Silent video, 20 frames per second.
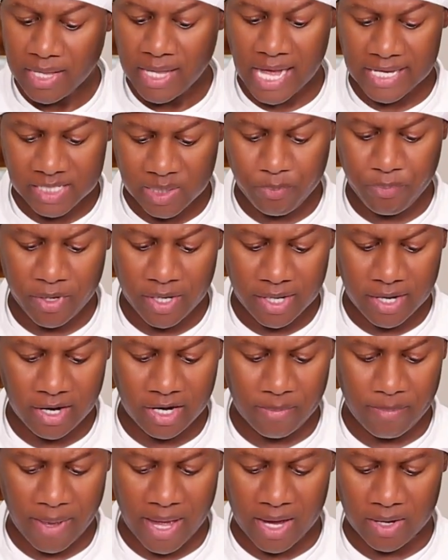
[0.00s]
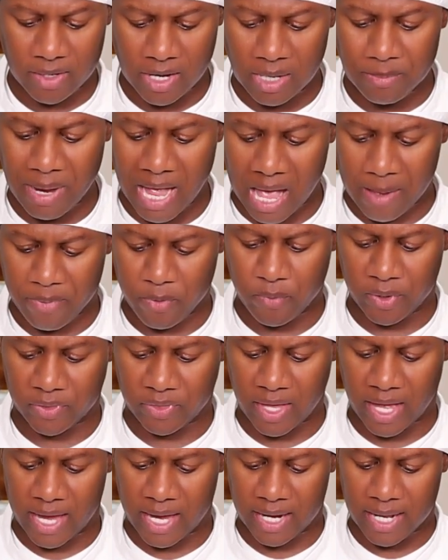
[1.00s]
that's a pretty good amount. I'm happy with
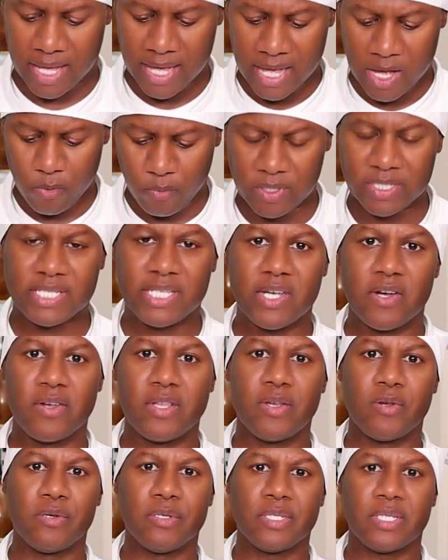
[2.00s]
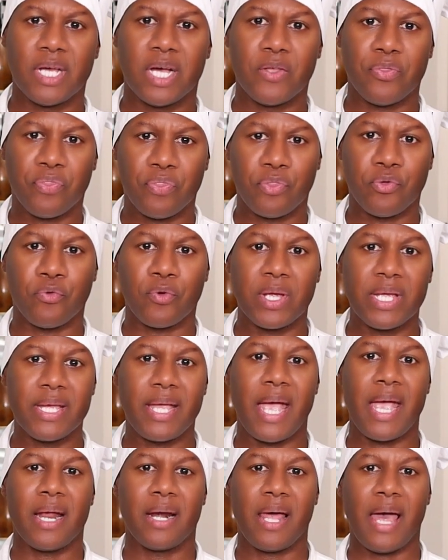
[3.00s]
that. We still used 3
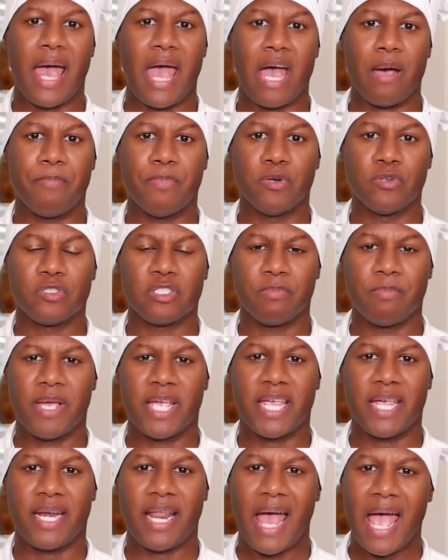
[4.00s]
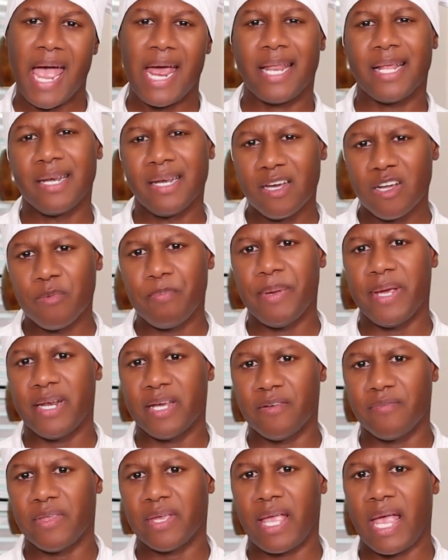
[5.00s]
Gala apples to make it. I had a little bit
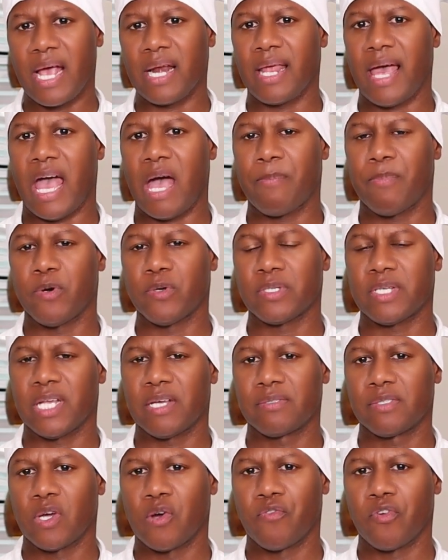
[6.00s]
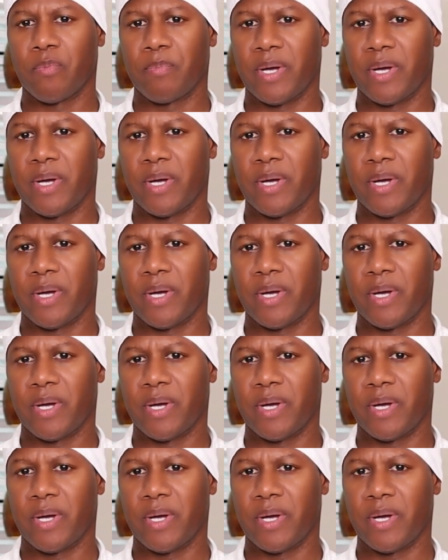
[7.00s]
of the Gala apples left over,